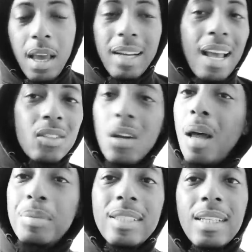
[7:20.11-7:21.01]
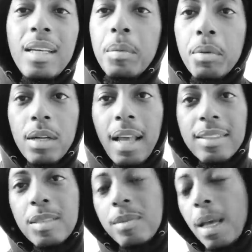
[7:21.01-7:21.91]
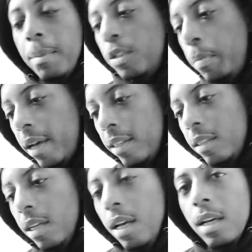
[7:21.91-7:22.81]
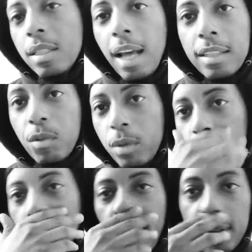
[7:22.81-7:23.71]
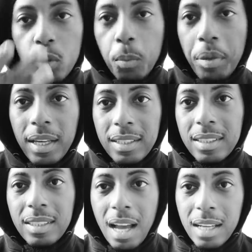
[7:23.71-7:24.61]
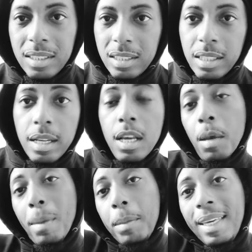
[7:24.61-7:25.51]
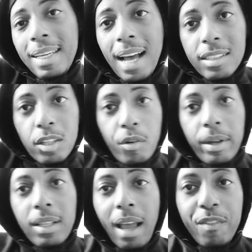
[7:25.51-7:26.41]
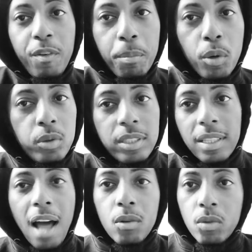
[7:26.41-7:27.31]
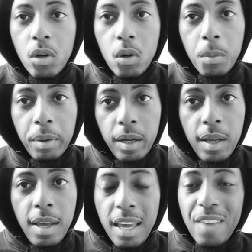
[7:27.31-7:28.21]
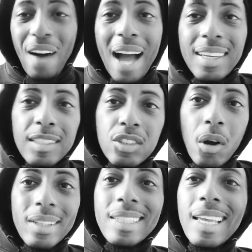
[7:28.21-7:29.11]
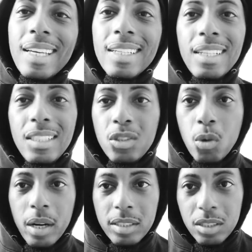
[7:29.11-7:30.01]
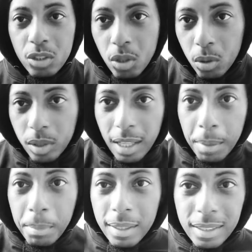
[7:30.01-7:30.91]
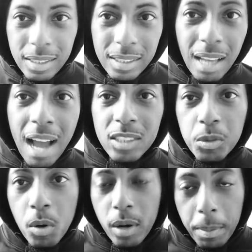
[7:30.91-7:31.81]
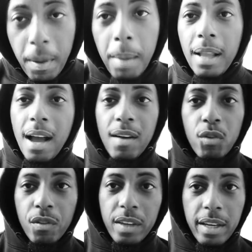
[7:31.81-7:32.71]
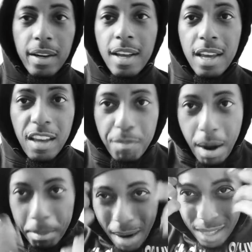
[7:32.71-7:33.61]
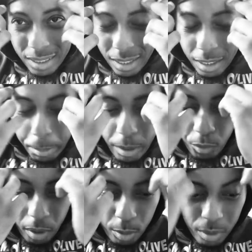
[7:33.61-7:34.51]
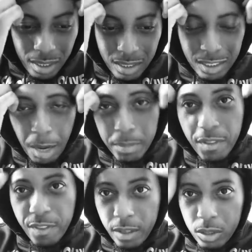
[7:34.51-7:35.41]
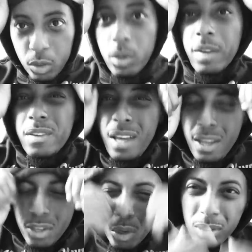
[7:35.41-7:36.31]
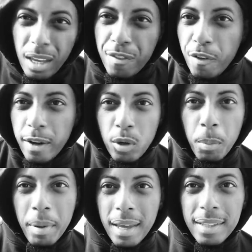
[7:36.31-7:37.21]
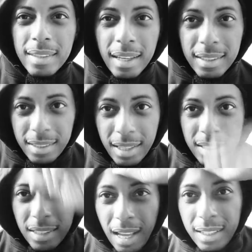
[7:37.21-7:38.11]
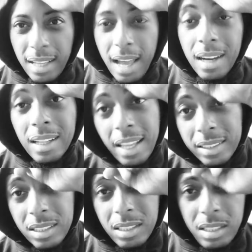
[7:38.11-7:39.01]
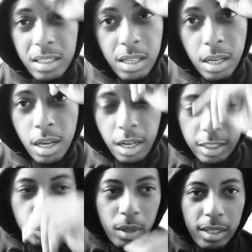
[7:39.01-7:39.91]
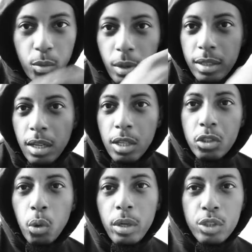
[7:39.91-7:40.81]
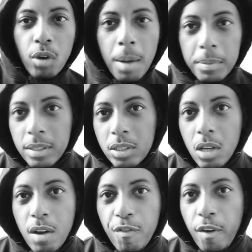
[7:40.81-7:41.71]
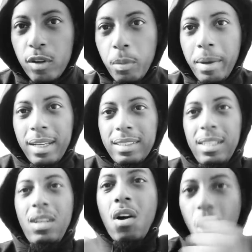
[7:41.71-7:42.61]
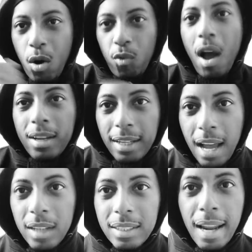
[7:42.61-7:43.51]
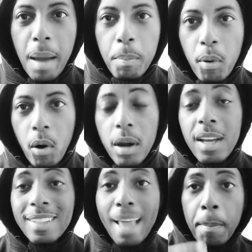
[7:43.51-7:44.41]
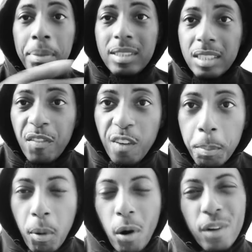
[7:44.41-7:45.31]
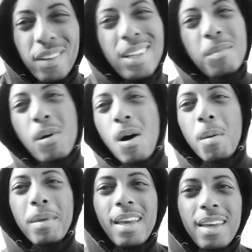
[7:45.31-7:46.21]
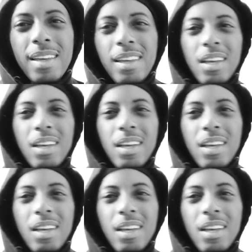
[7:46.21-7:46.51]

And that's all I'm saying, bro. Like sometimes it's best not to really try to do pick and size shit. Maybe he got the green light from Boosie. I don't know, but if I can start thinking of these questions, you don't think. Look, my, this is Ismoke Hip Hop Live over here. If my mindset could be running with these type of feelings or whatever, you don't think Fredo Bang thinking things like that allegedly? Cause when when Tootie dropped the song. Fredo Bang is in the car rocking out to that part, that Pacific part of it. Come on, man.